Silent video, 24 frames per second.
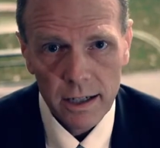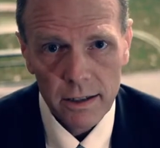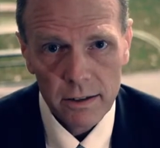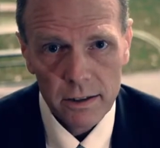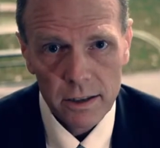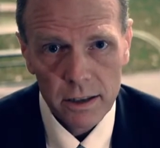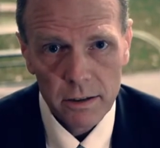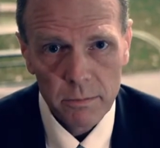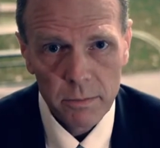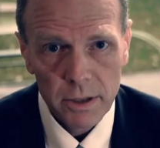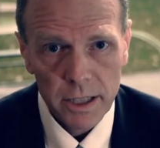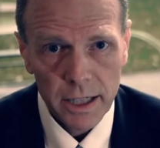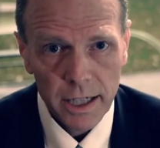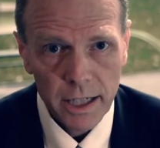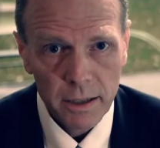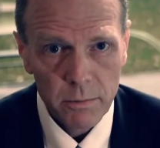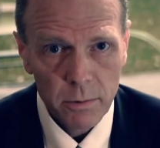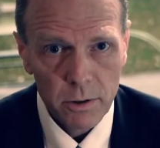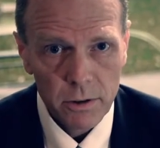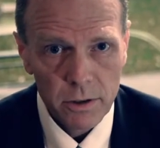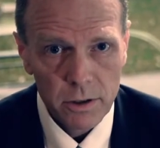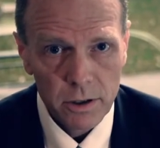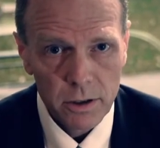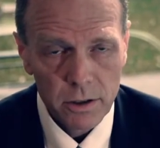to be
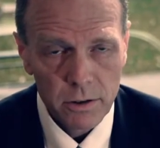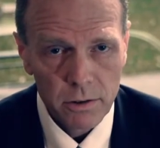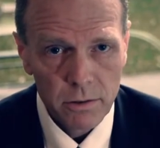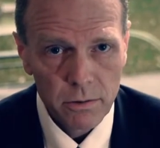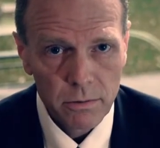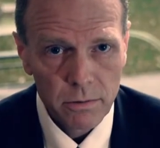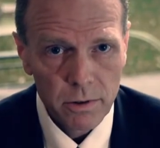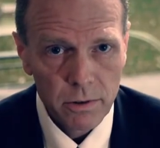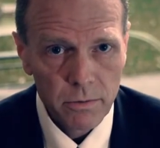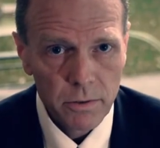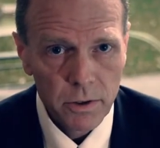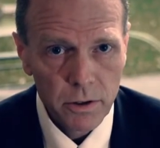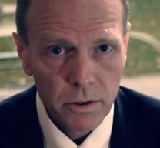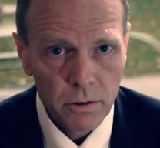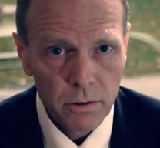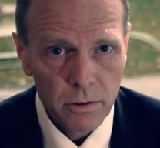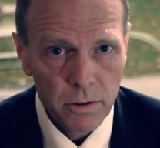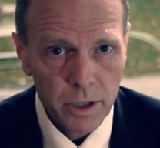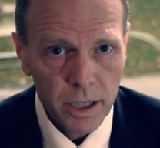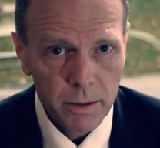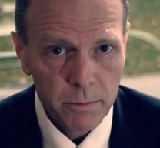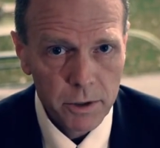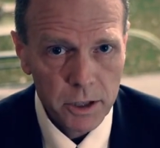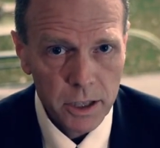able to
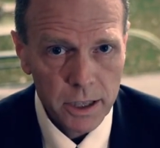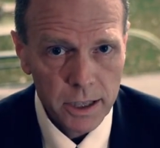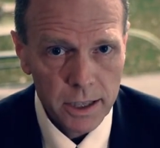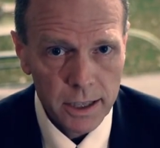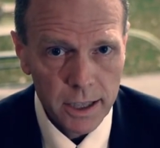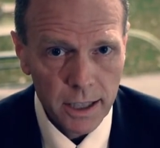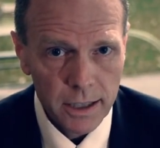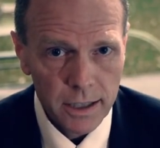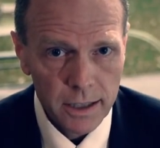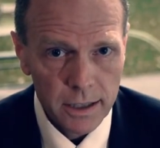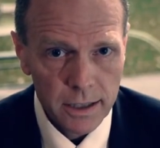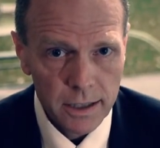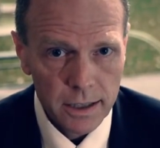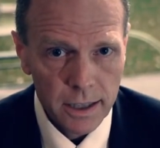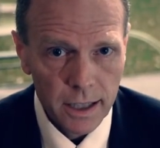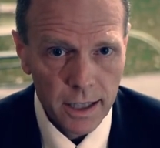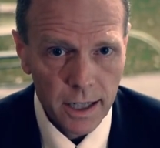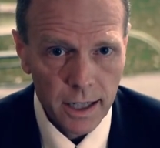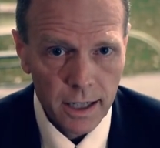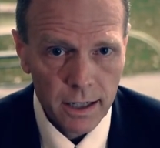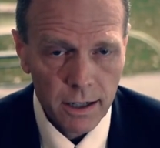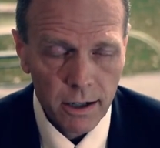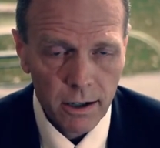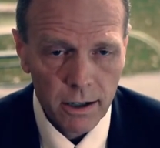review imaging studies
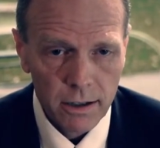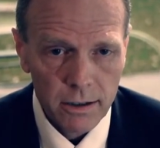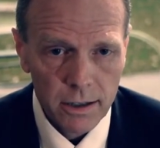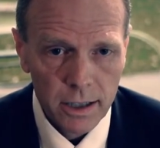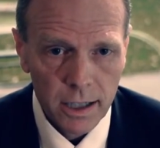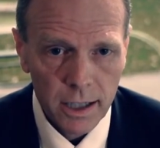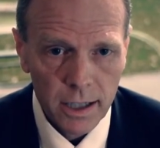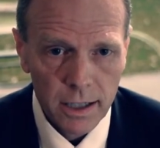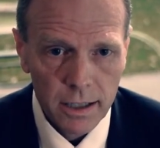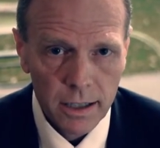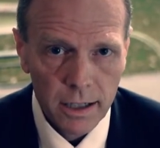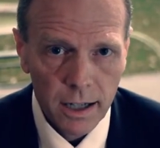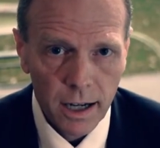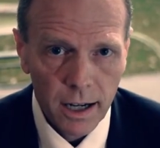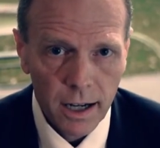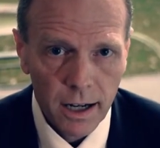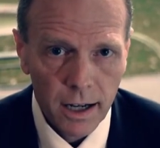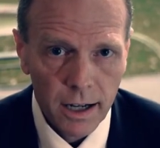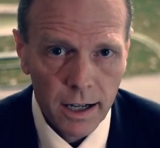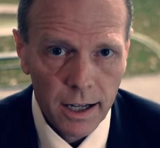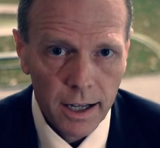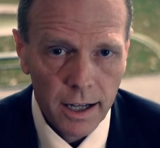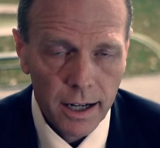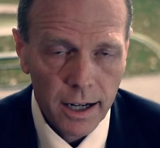that are done
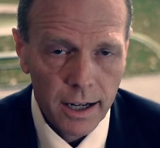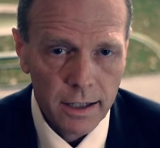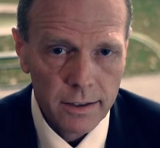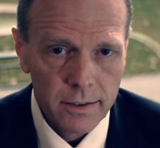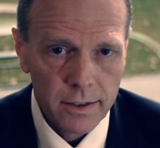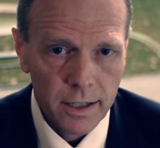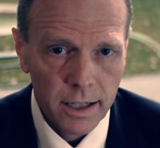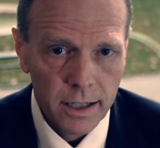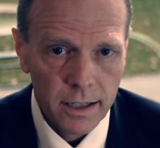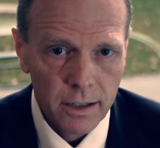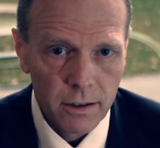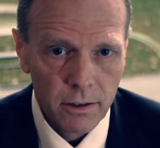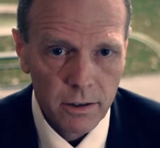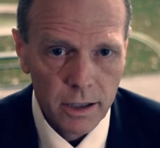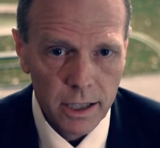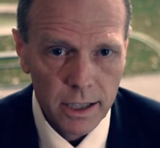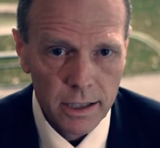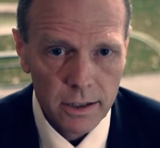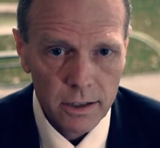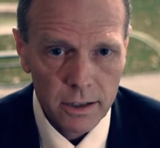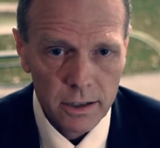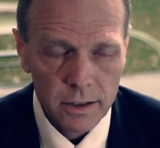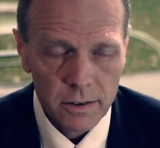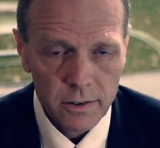at outside
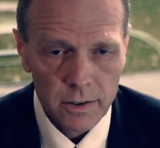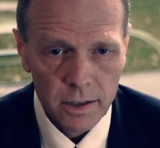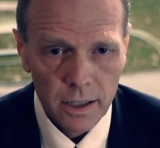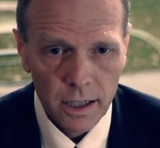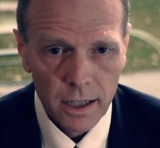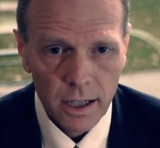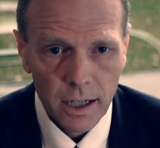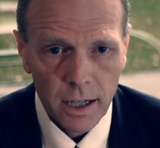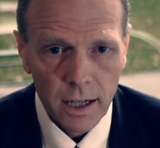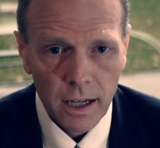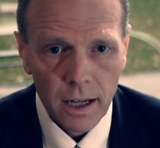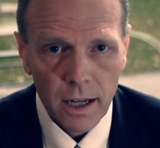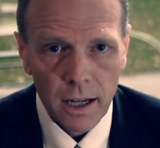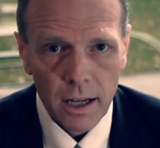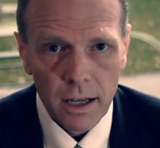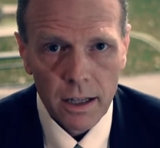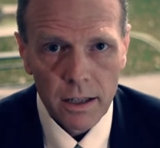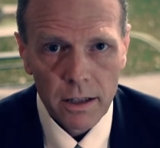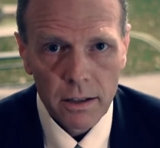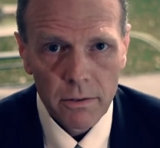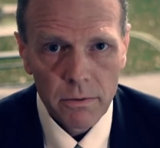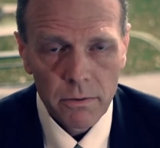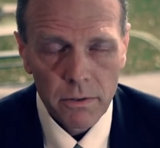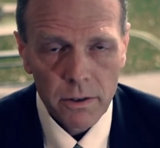locations.
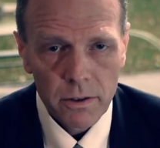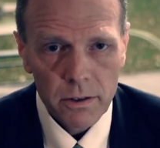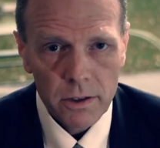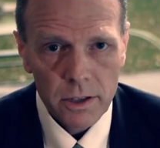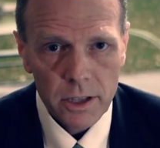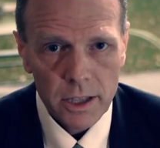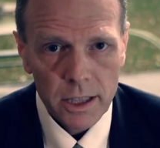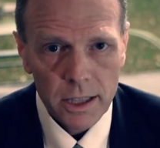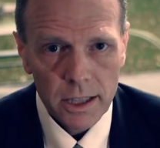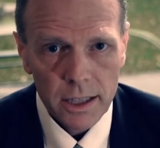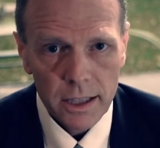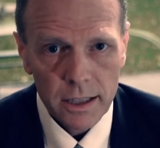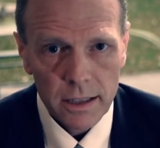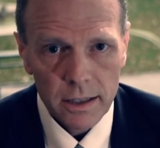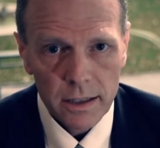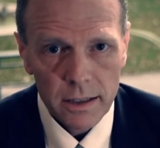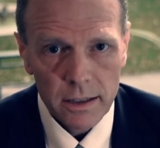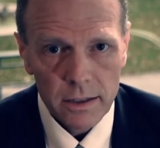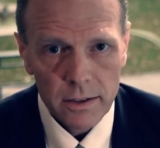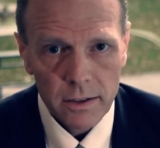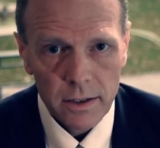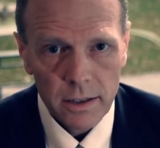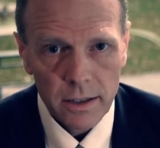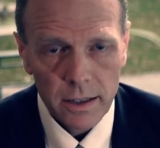The first
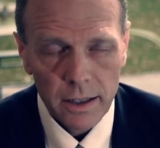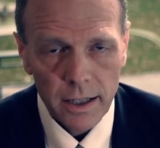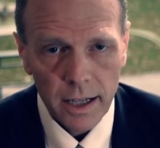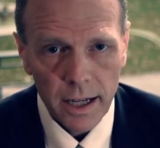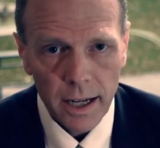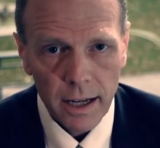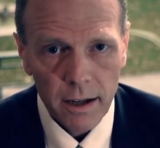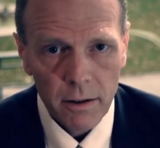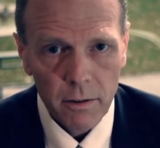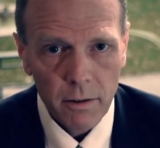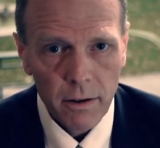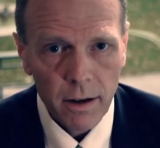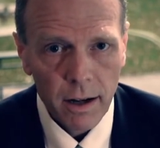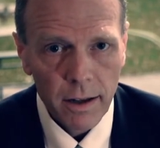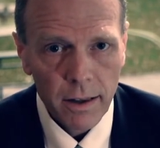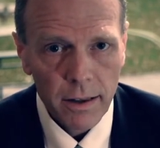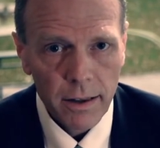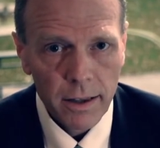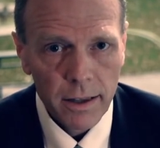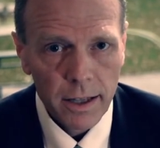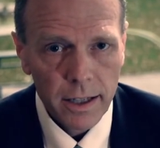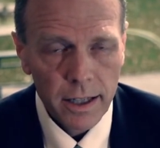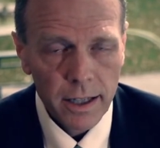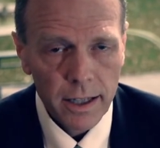is that
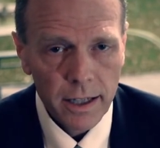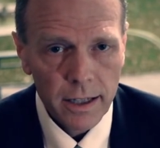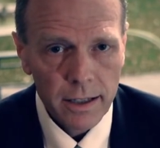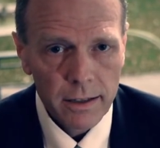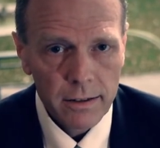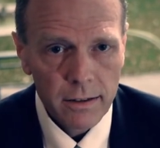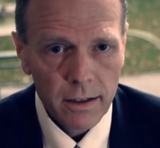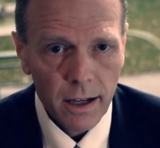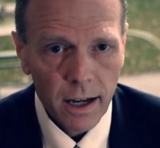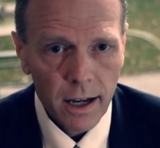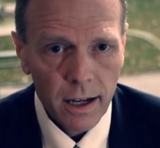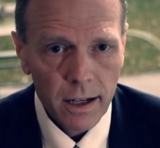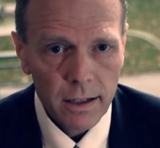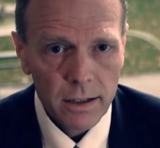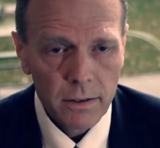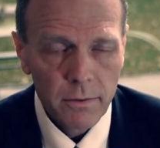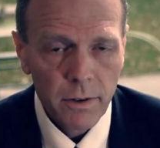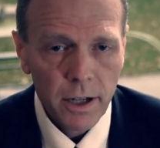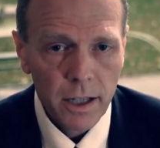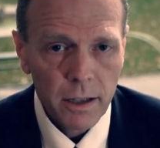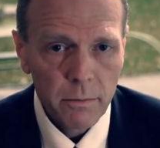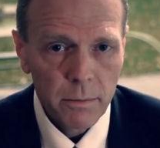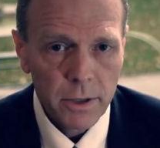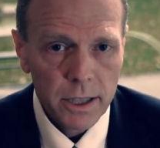the
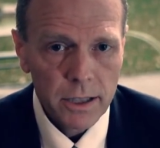developing